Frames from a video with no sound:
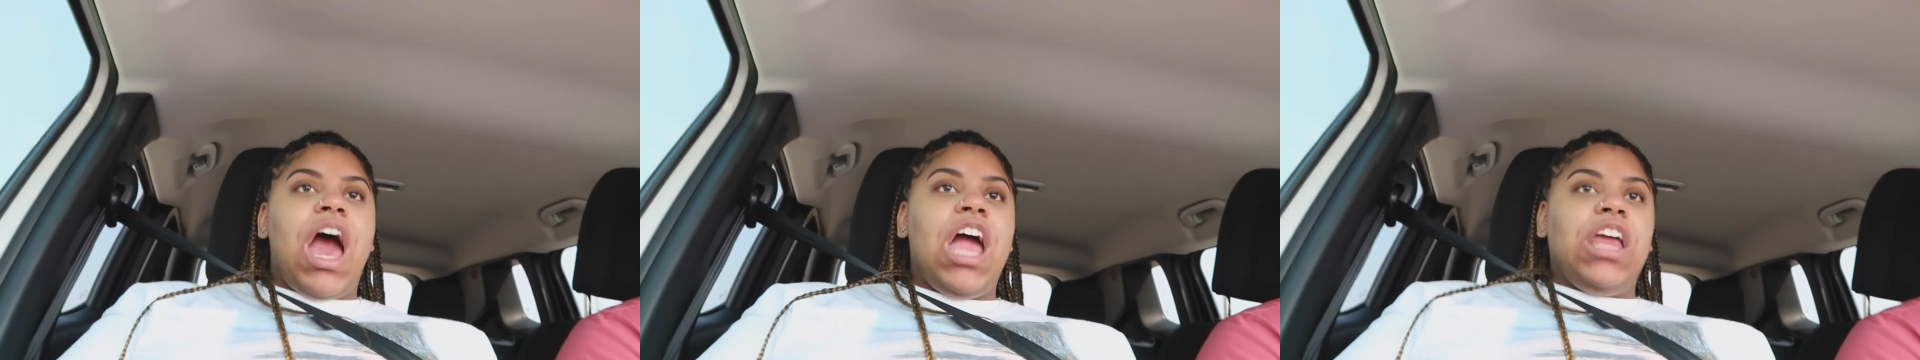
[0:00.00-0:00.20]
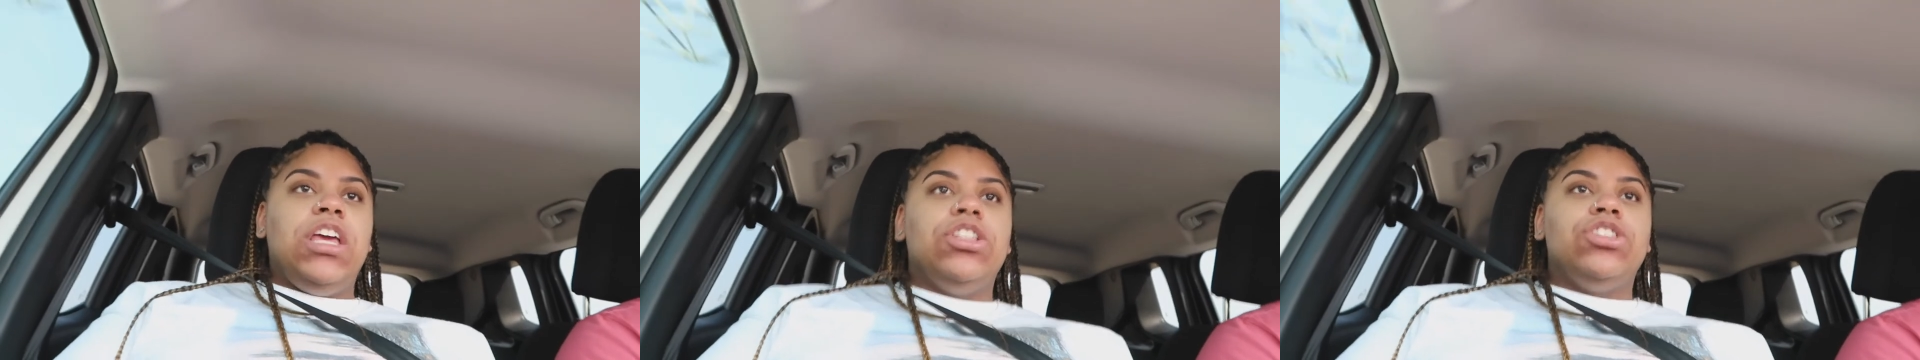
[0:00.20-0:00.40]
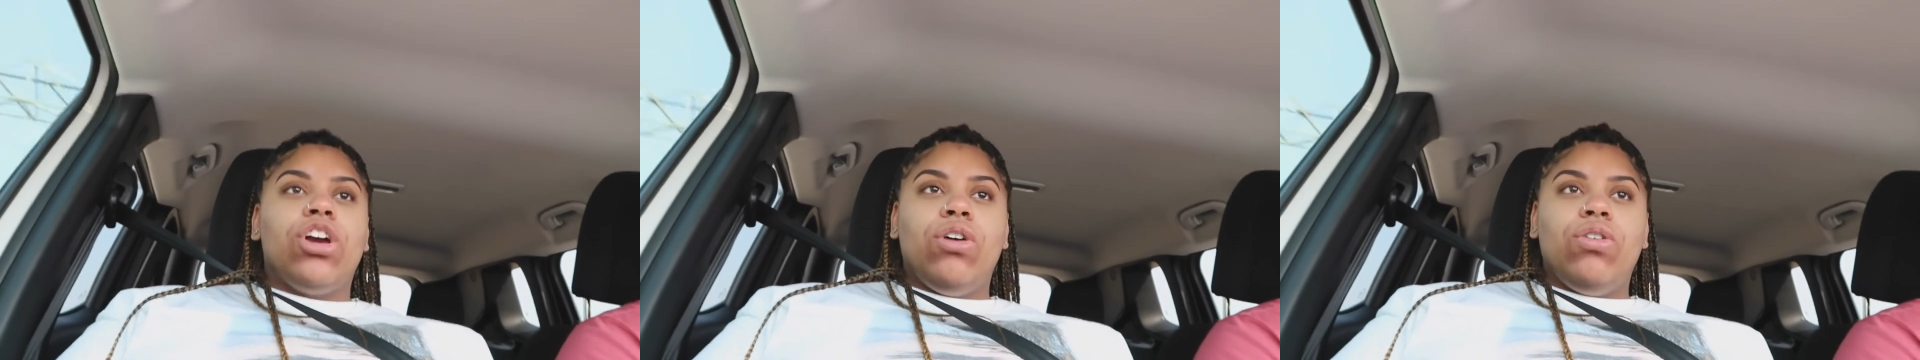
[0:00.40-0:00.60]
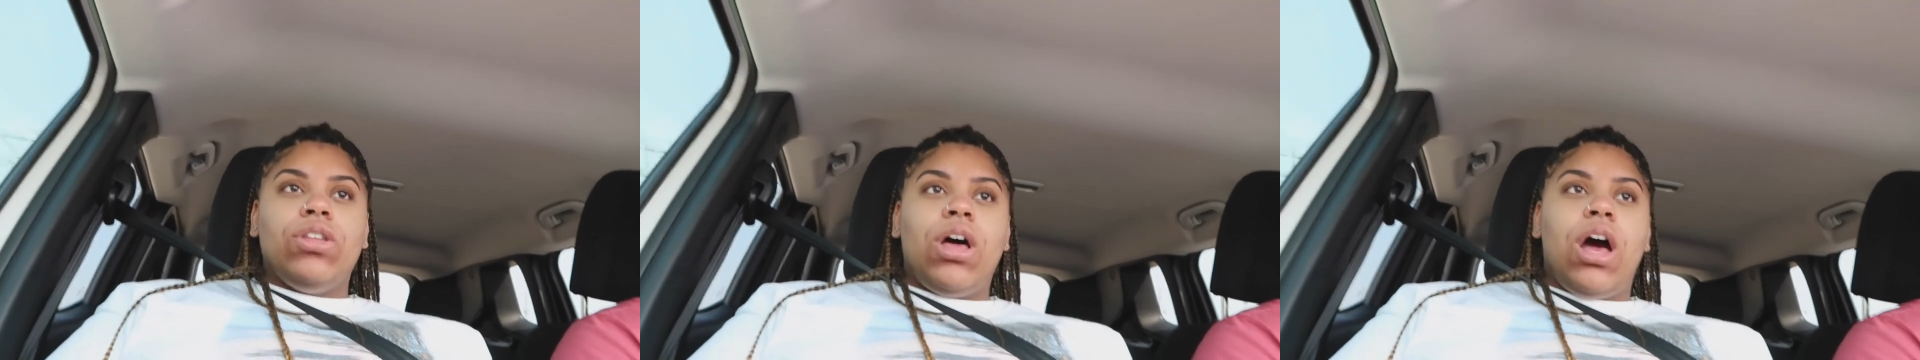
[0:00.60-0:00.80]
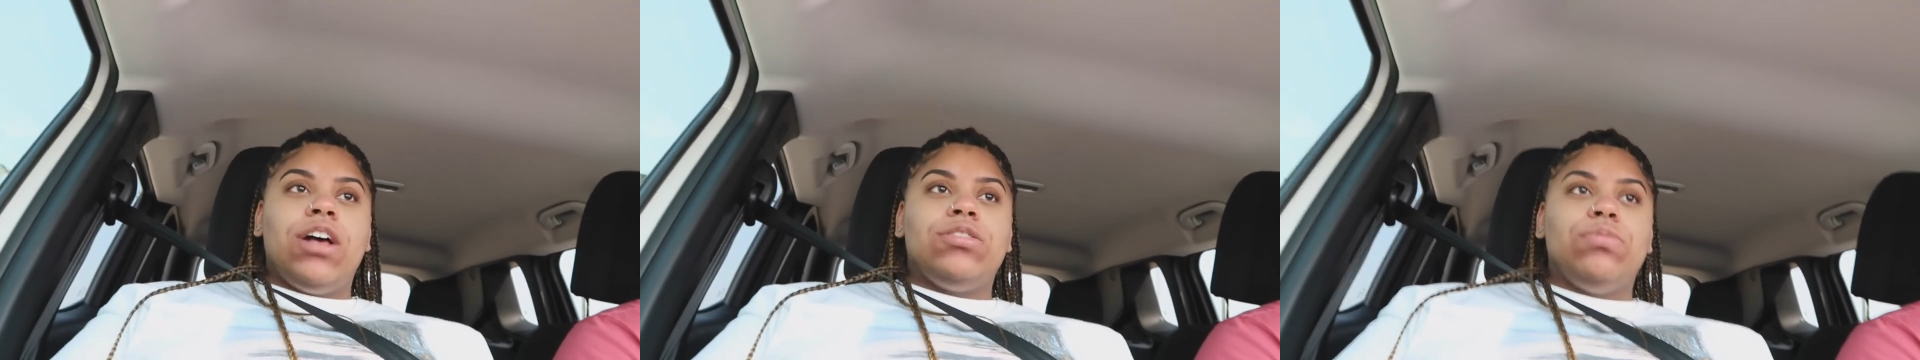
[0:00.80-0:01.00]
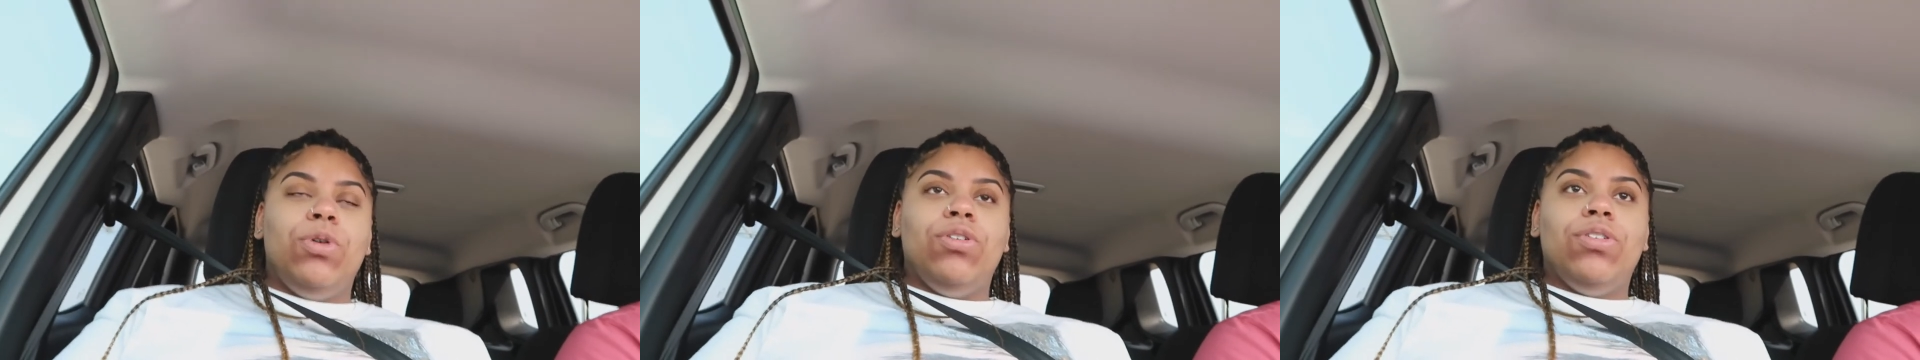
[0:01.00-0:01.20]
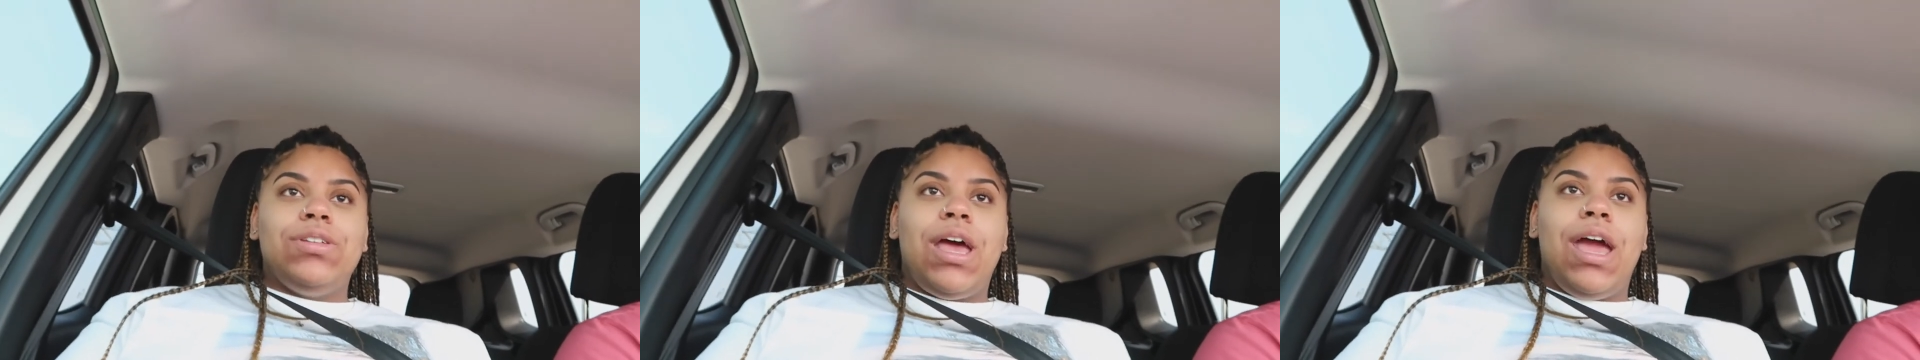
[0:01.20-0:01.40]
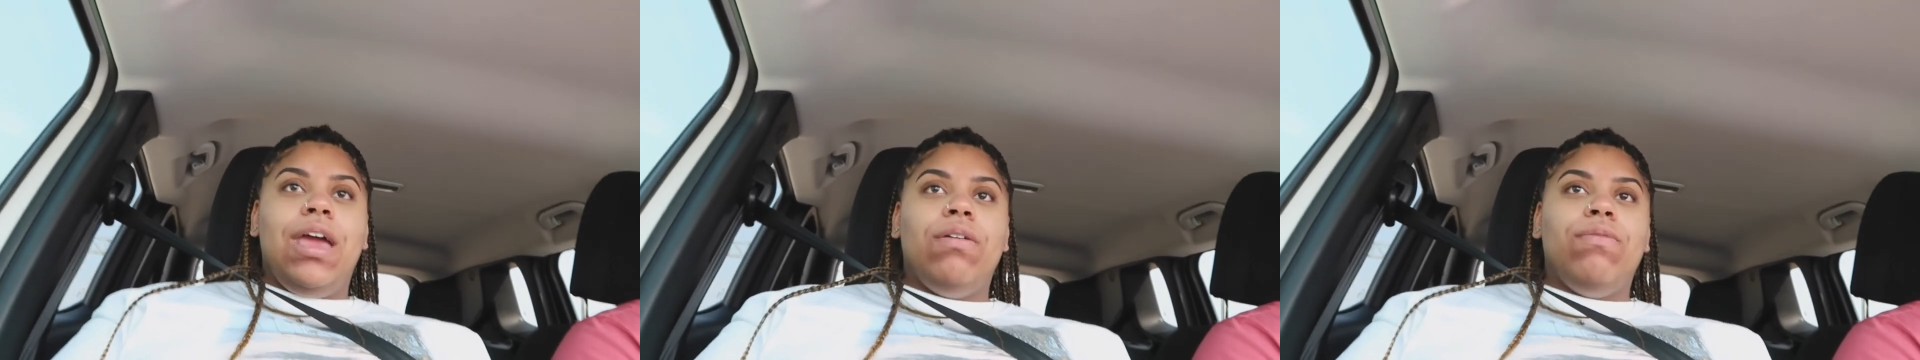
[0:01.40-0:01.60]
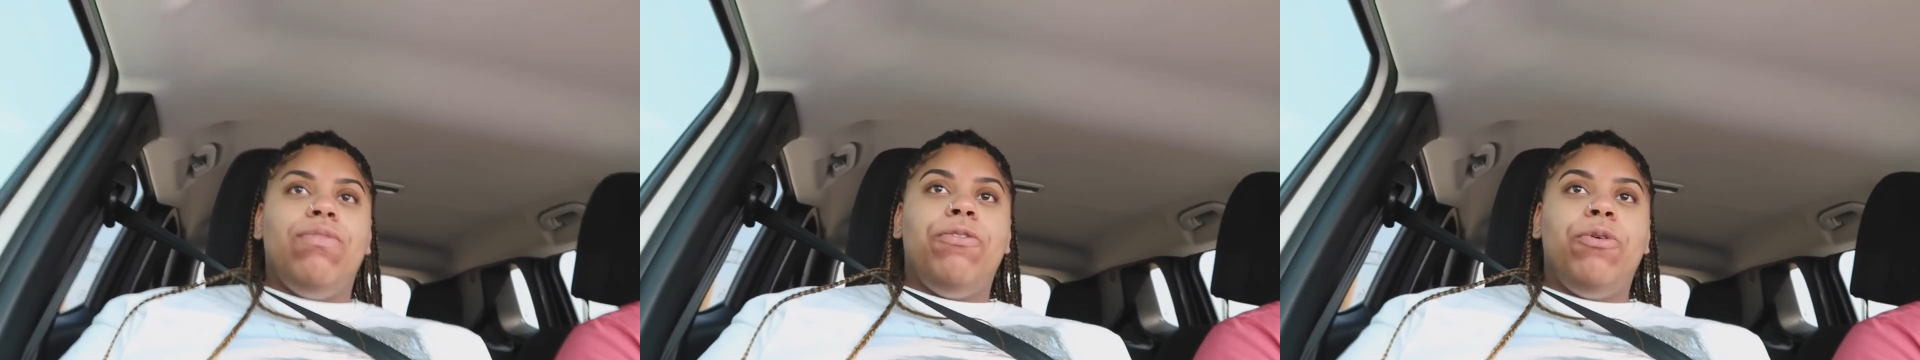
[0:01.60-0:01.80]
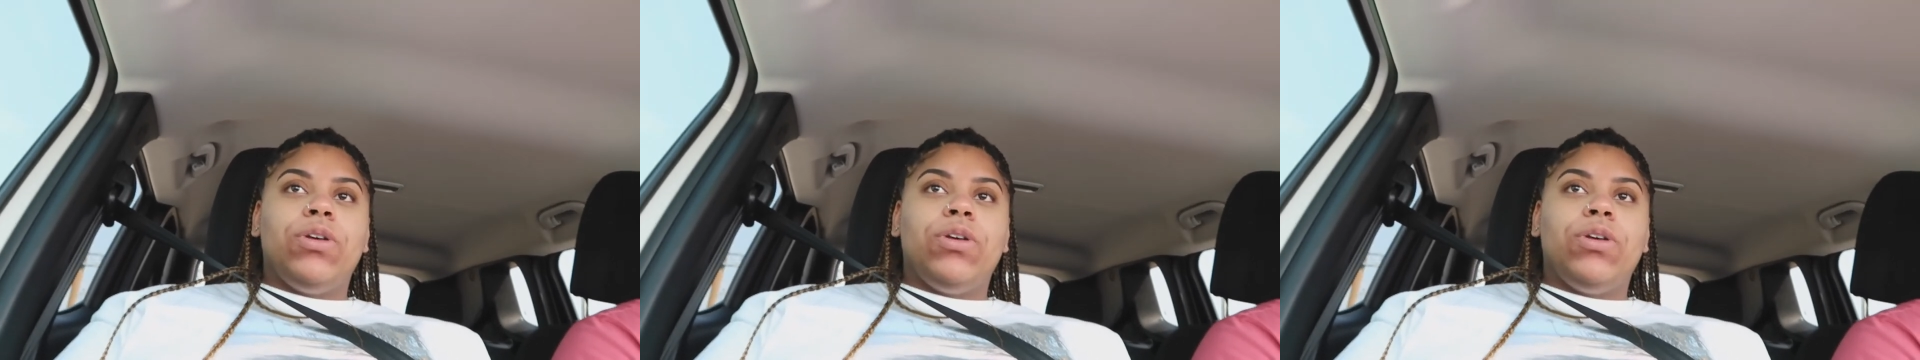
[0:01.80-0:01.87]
I need to go to the hospital, because I am